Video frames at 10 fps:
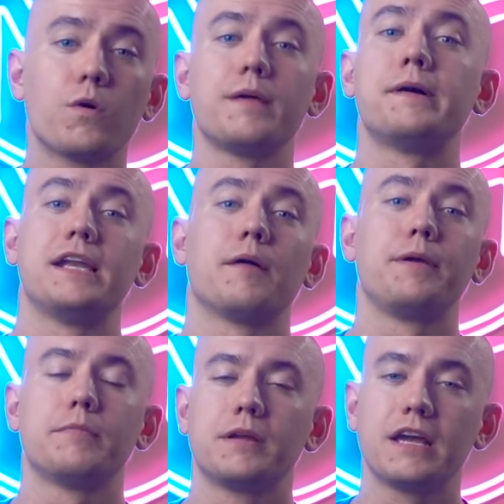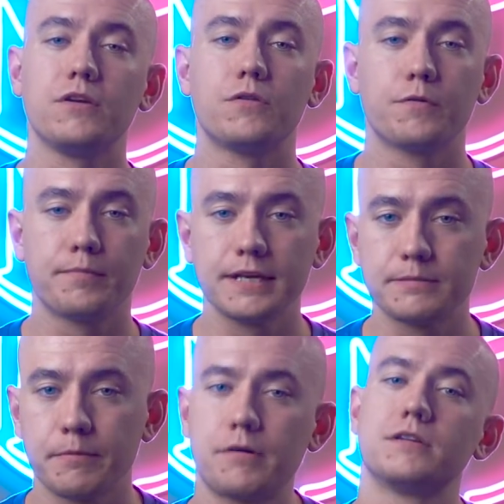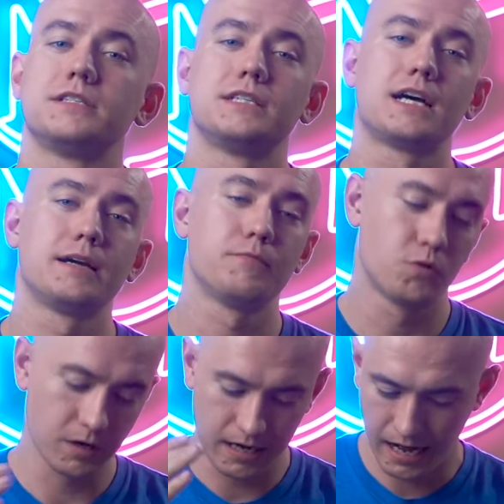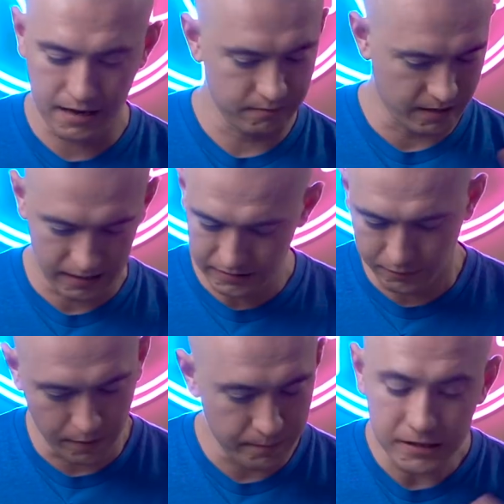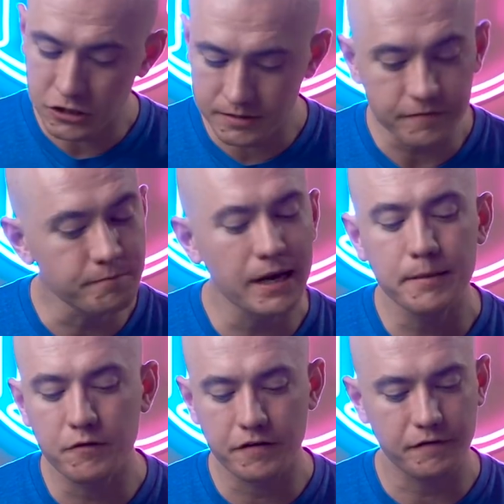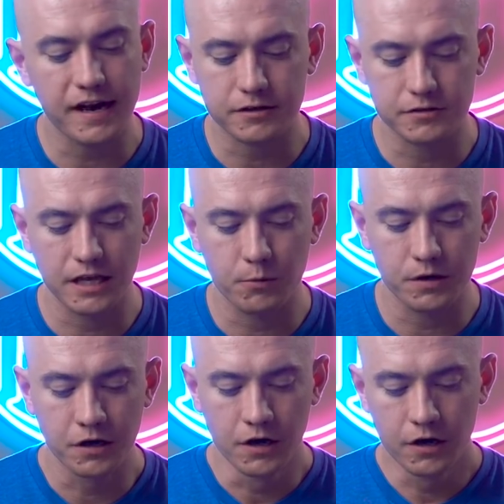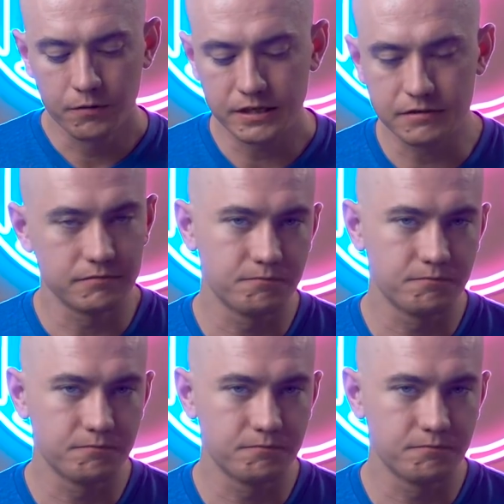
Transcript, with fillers: or they might not be able to get you the replacement parts in time, or there might be just many moving factors that would re